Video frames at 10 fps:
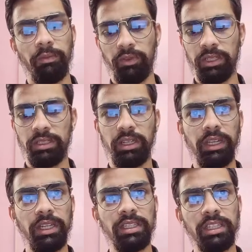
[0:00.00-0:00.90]
First
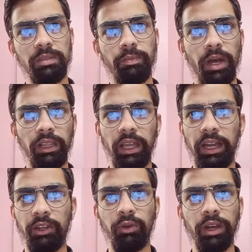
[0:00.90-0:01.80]
erase this path
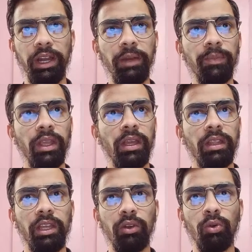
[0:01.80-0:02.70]
at your end,
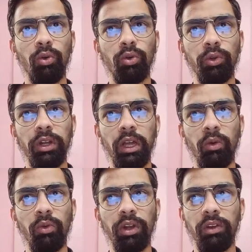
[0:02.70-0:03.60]
then go to your
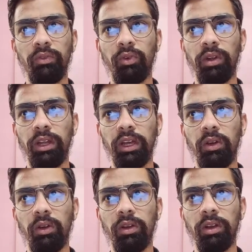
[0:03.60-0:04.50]
downloaded folder
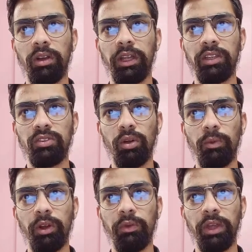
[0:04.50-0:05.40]
on desktop
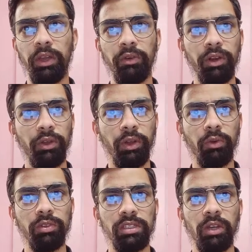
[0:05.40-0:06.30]
or wherever you
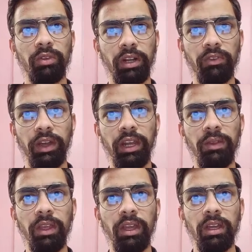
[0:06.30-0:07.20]
have saved that
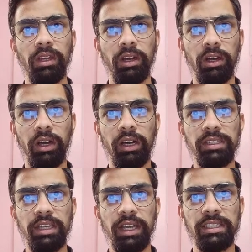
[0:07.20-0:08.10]
file,
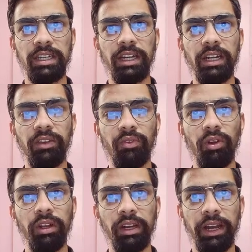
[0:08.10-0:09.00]
Harscade
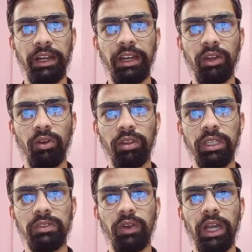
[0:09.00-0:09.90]
default, right click on
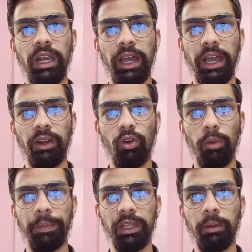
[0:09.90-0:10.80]
this file and
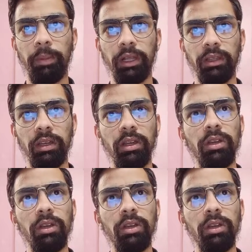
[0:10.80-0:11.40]
copy the path.